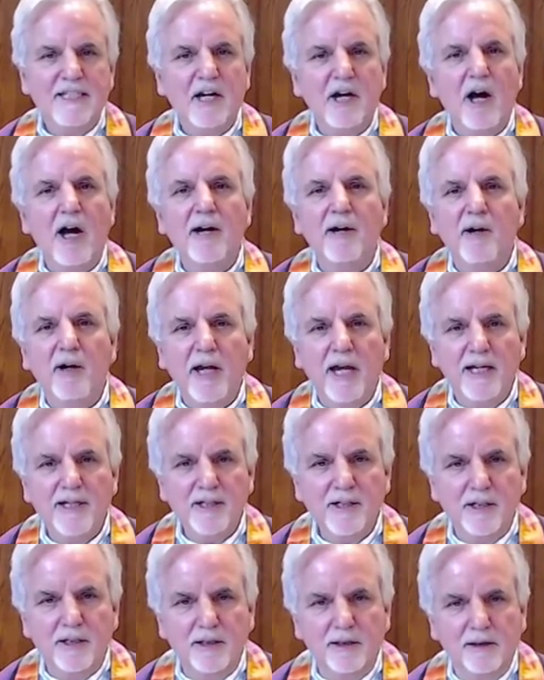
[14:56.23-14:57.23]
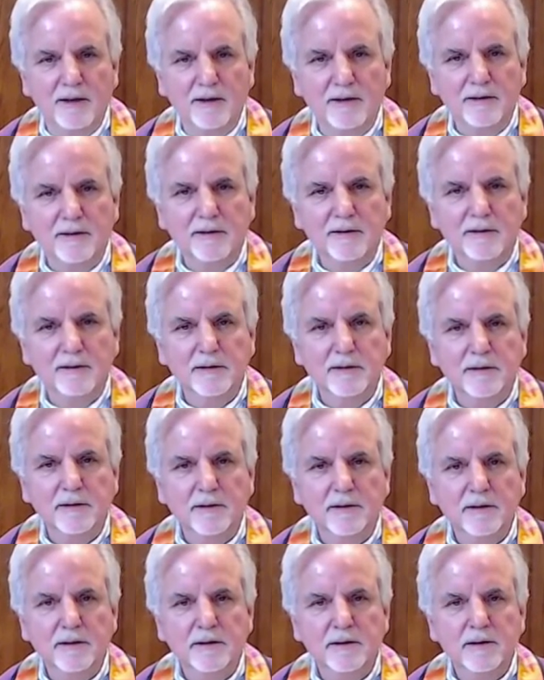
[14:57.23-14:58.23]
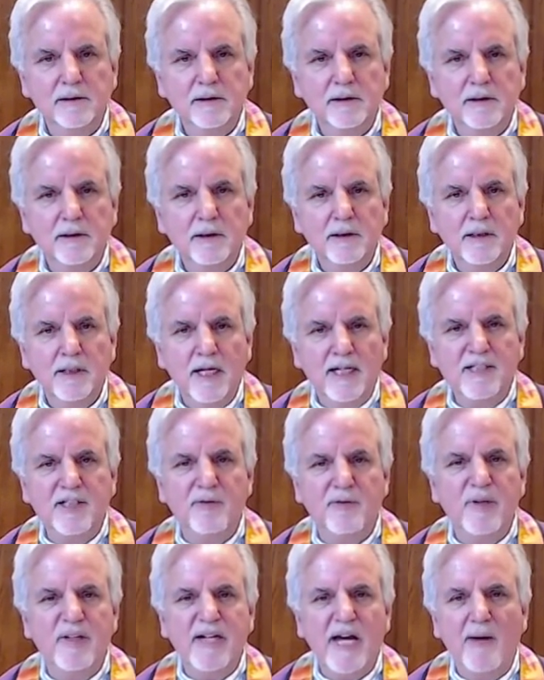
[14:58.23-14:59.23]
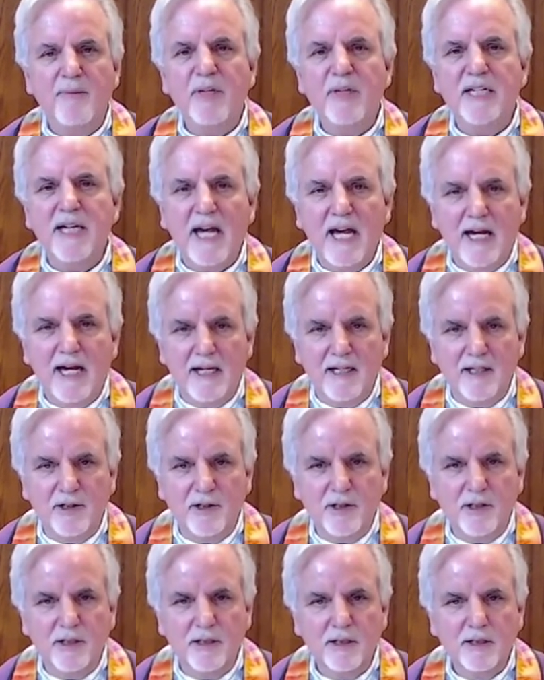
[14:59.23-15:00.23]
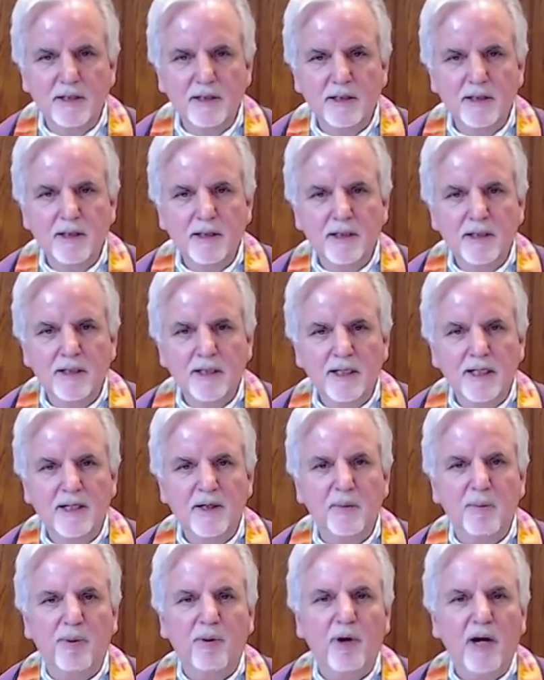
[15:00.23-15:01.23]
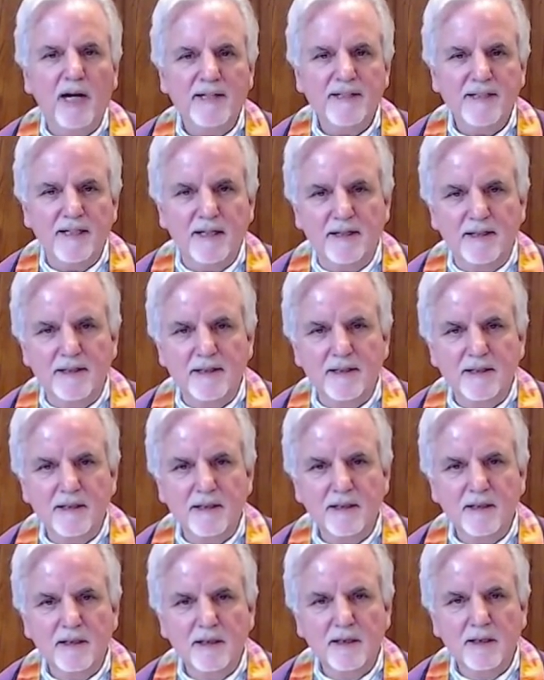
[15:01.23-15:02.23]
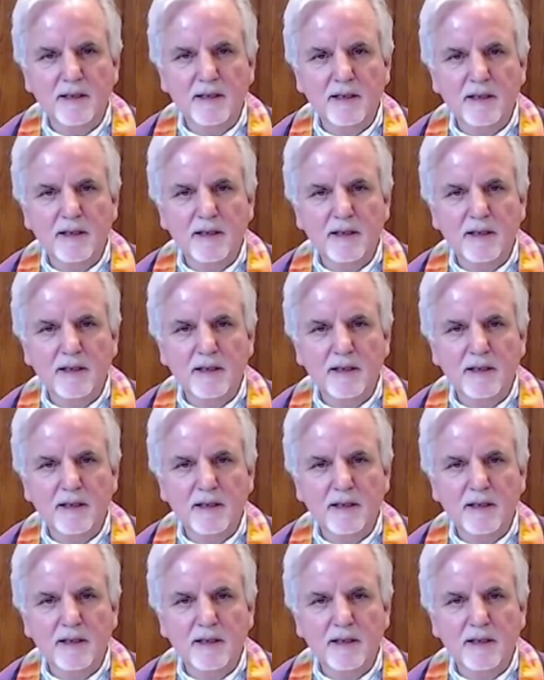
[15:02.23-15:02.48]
And as a congregation, as you become engaged in a process,